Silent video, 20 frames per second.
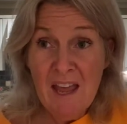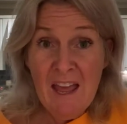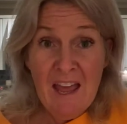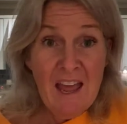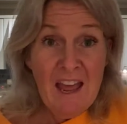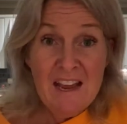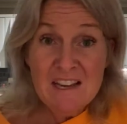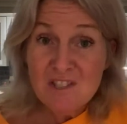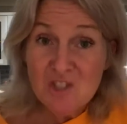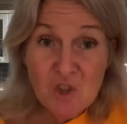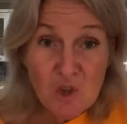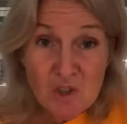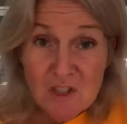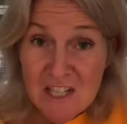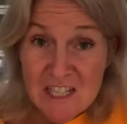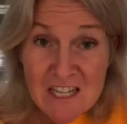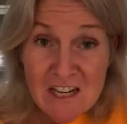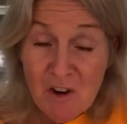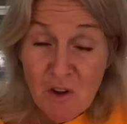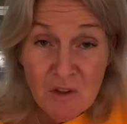it's
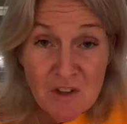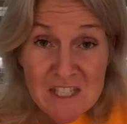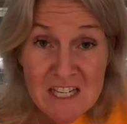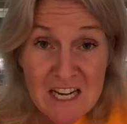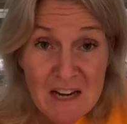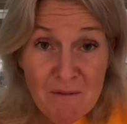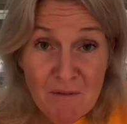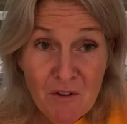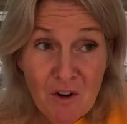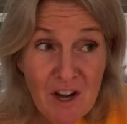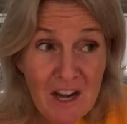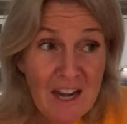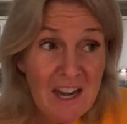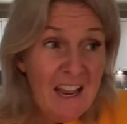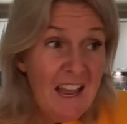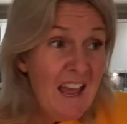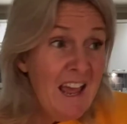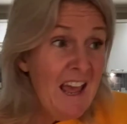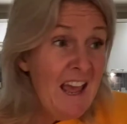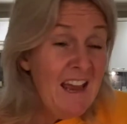just another delivery.
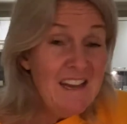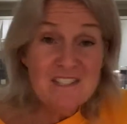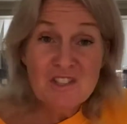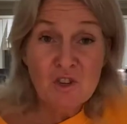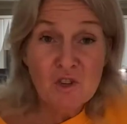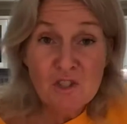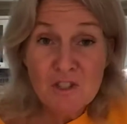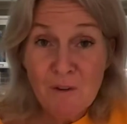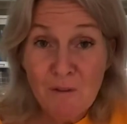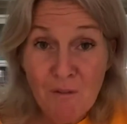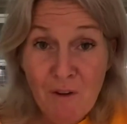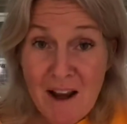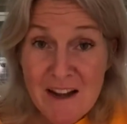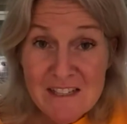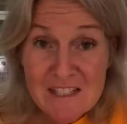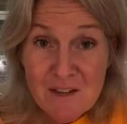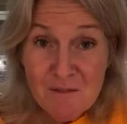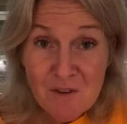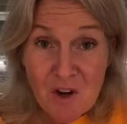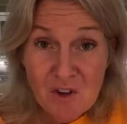It's just a
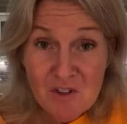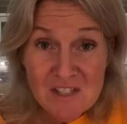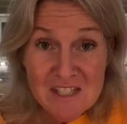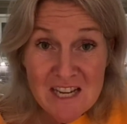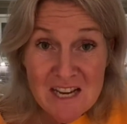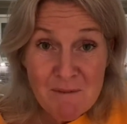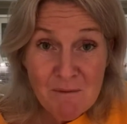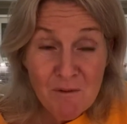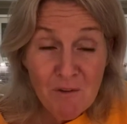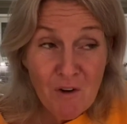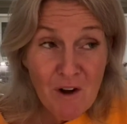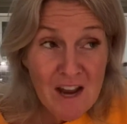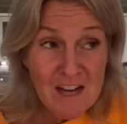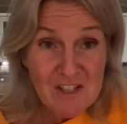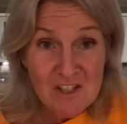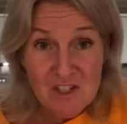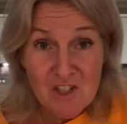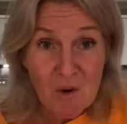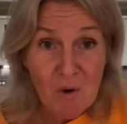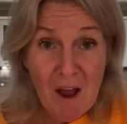friend I've not seen for
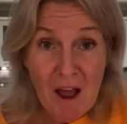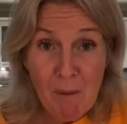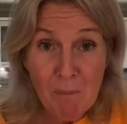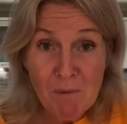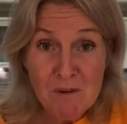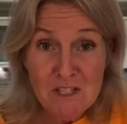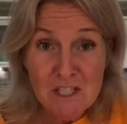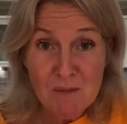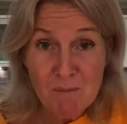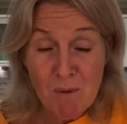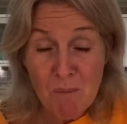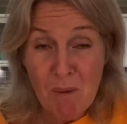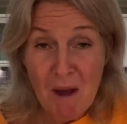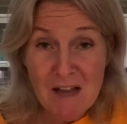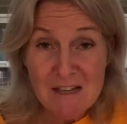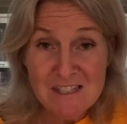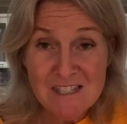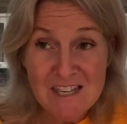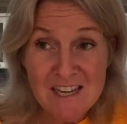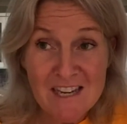ages who happens to be
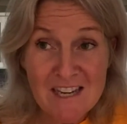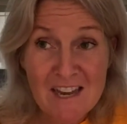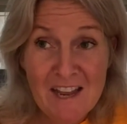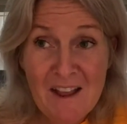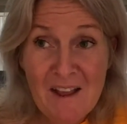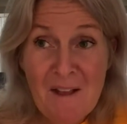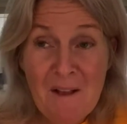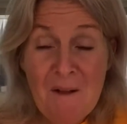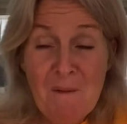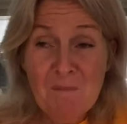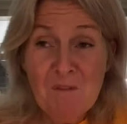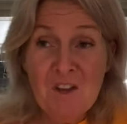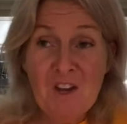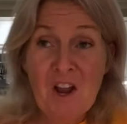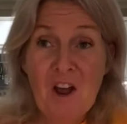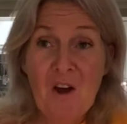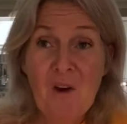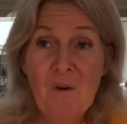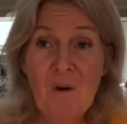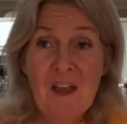passing. You
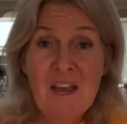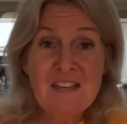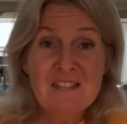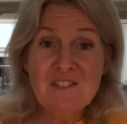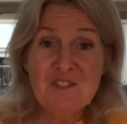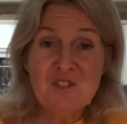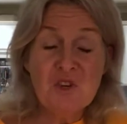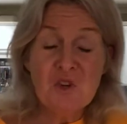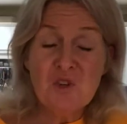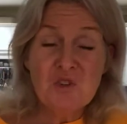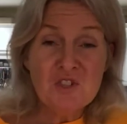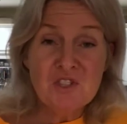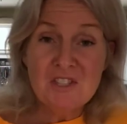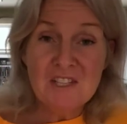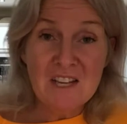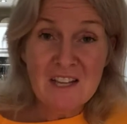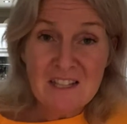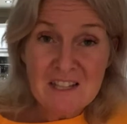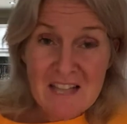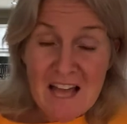know, it's
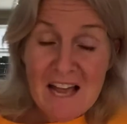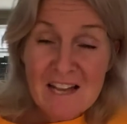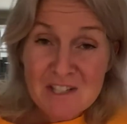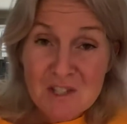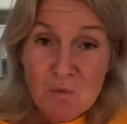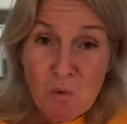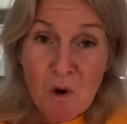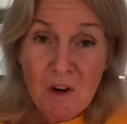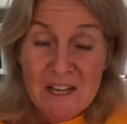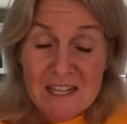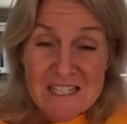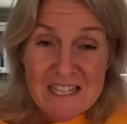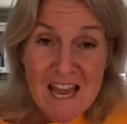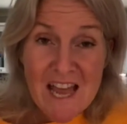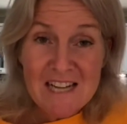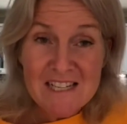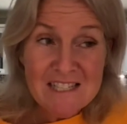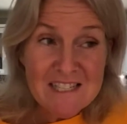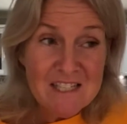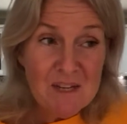just, that's what it
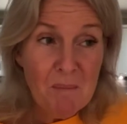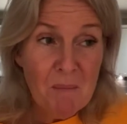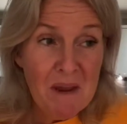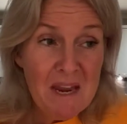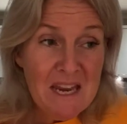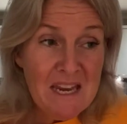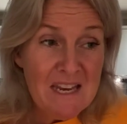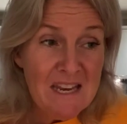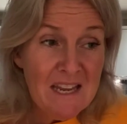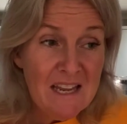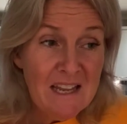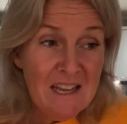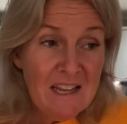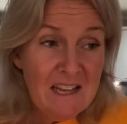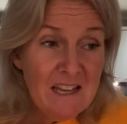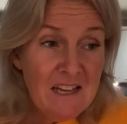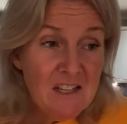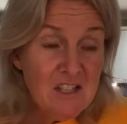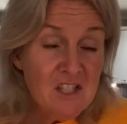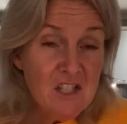tends to be.
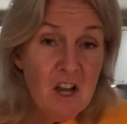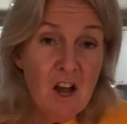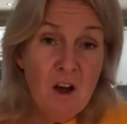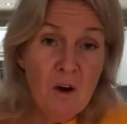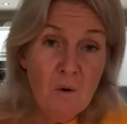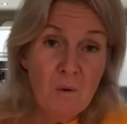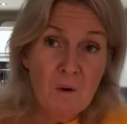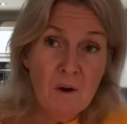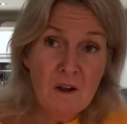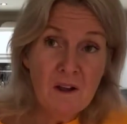So